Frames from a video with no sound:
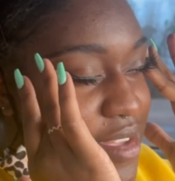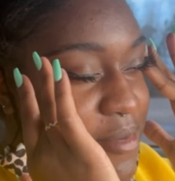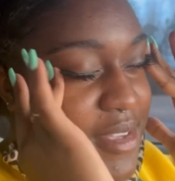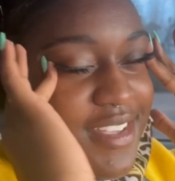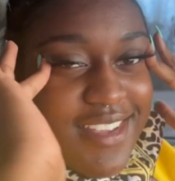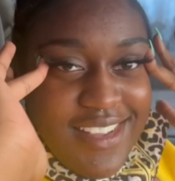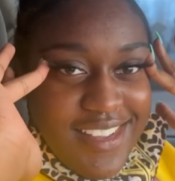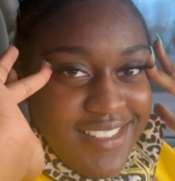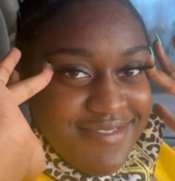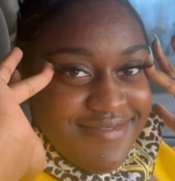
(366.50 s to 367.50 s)
But
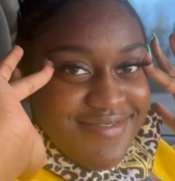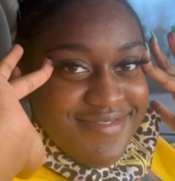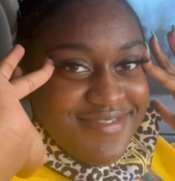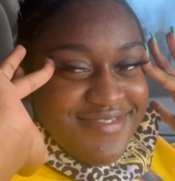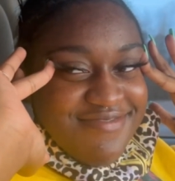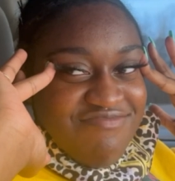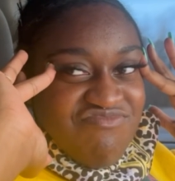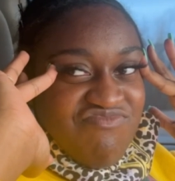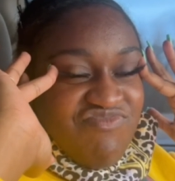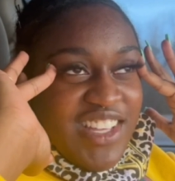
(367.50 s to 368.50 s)
yeah,
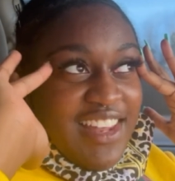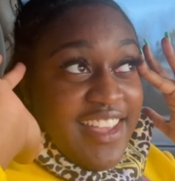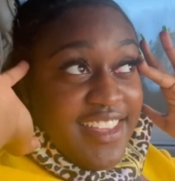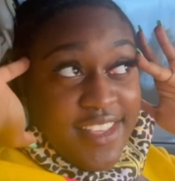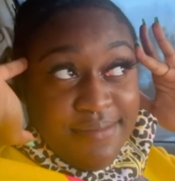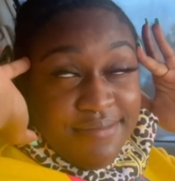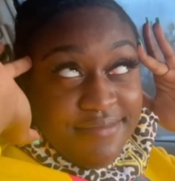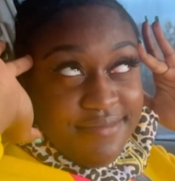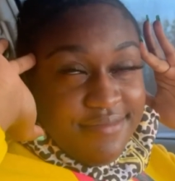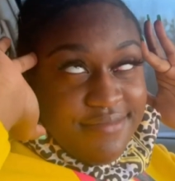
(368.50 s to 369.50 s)
you like it?
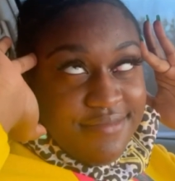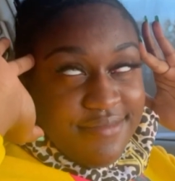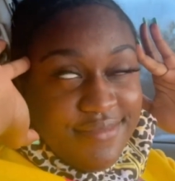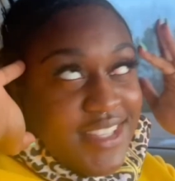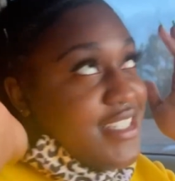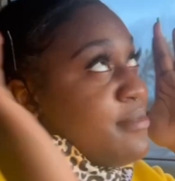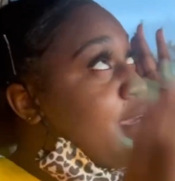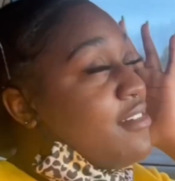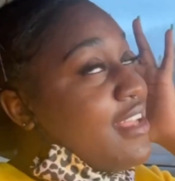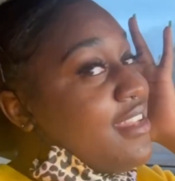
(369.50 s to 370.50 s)
Doesn't
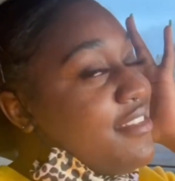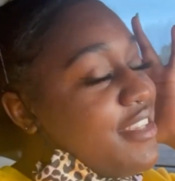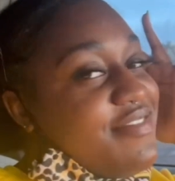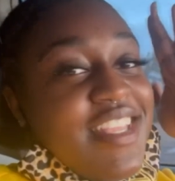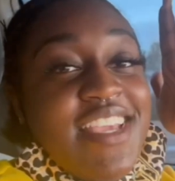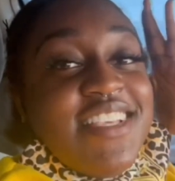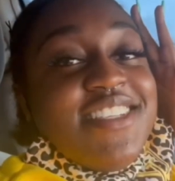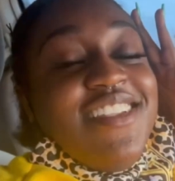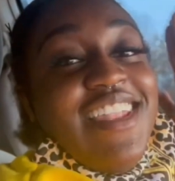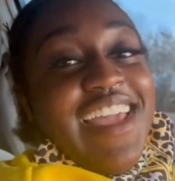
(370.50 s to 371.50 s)
matter, I love it.
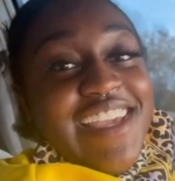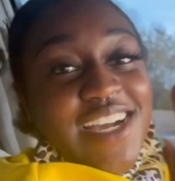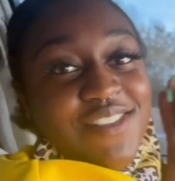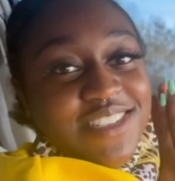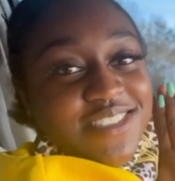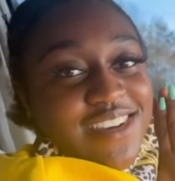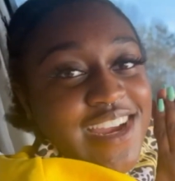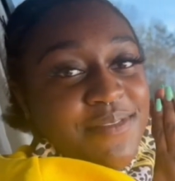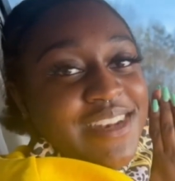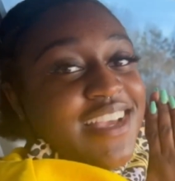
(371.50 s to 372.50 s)
So like, comment,
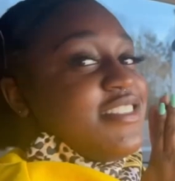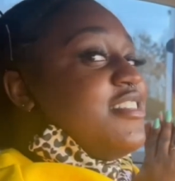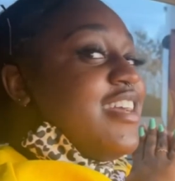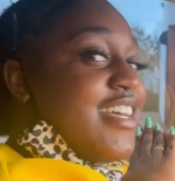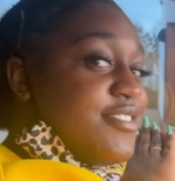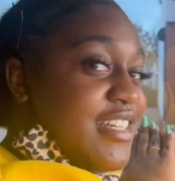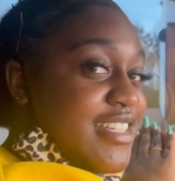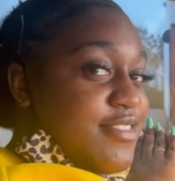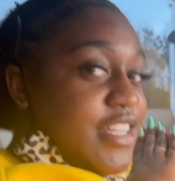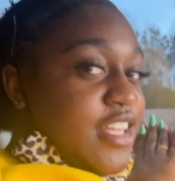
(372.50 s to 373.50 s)
subscribe, and I'll see you guys for the
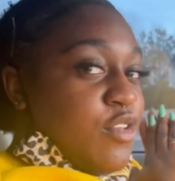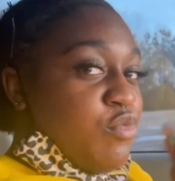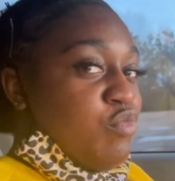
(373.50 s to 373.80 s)
next video.